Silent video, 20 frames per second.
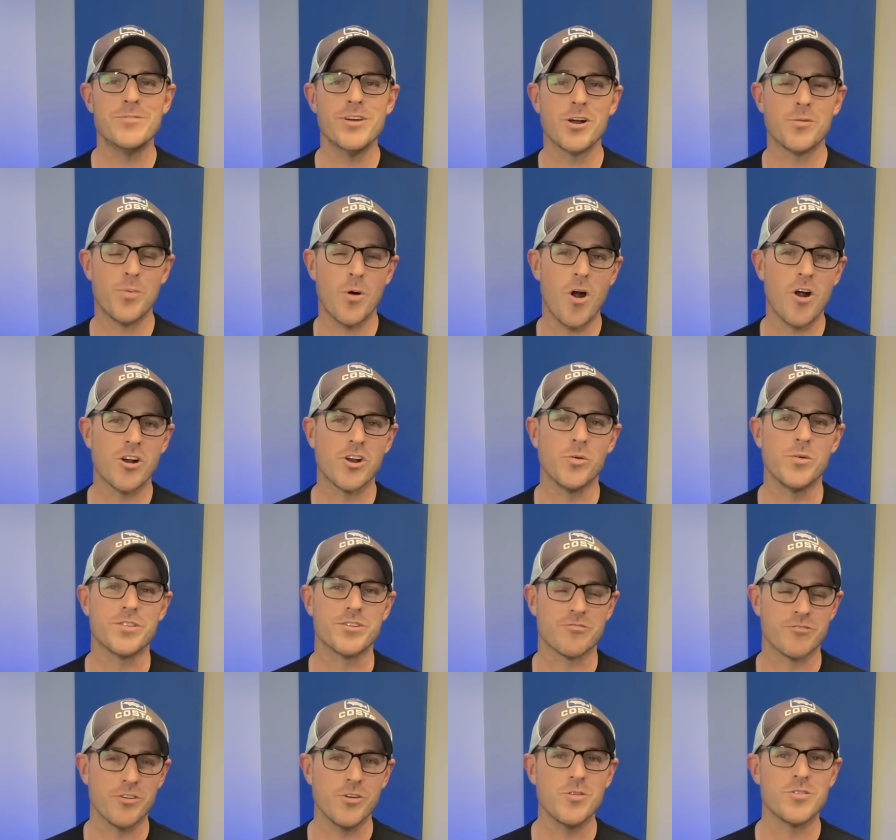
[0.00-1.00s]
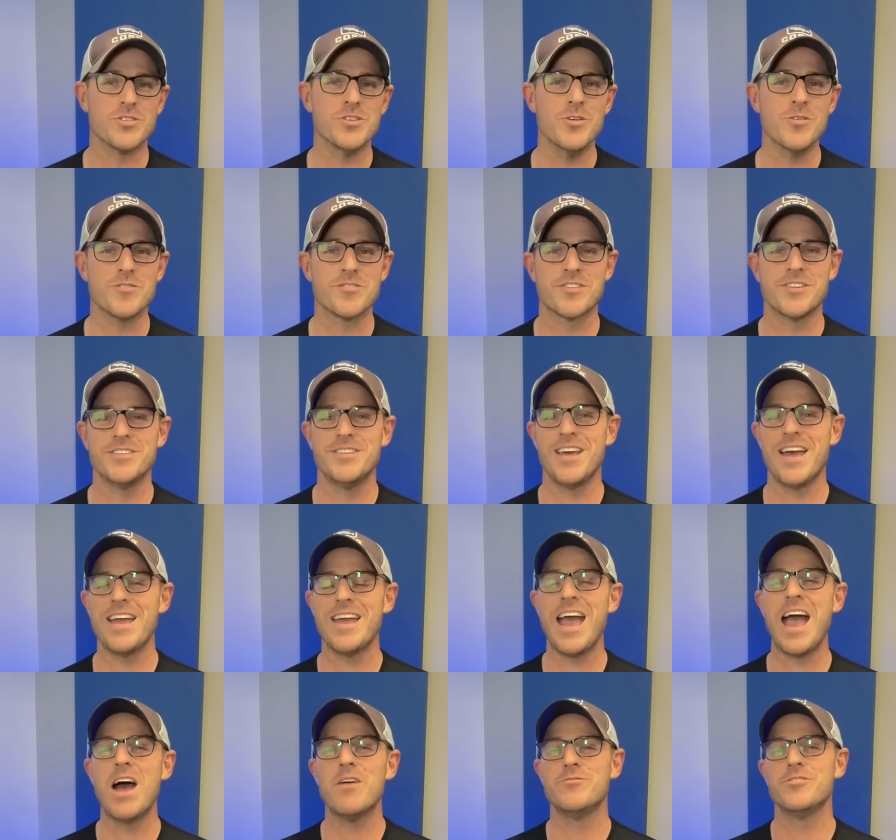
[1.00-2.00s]
Doug Parker with Cruise News
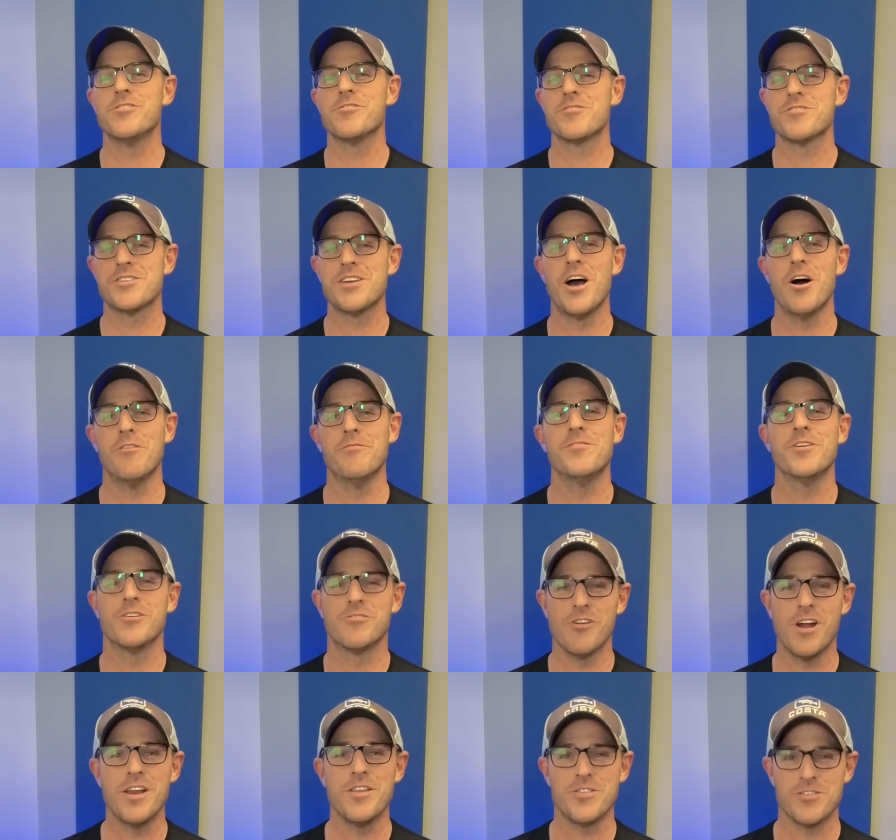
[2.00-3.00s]
Today. Have yourself a great